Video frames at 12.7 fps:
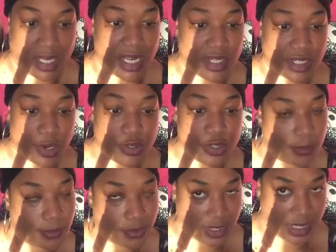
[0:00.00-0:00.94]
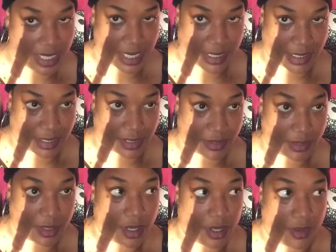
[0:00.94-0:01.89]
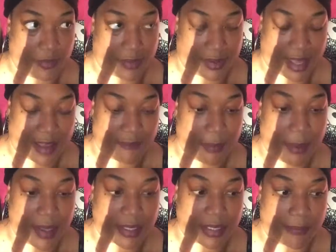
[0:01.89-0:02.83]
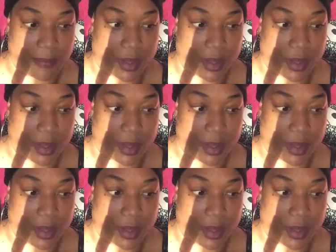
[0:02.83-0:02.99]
it showed your appreciation for the other person,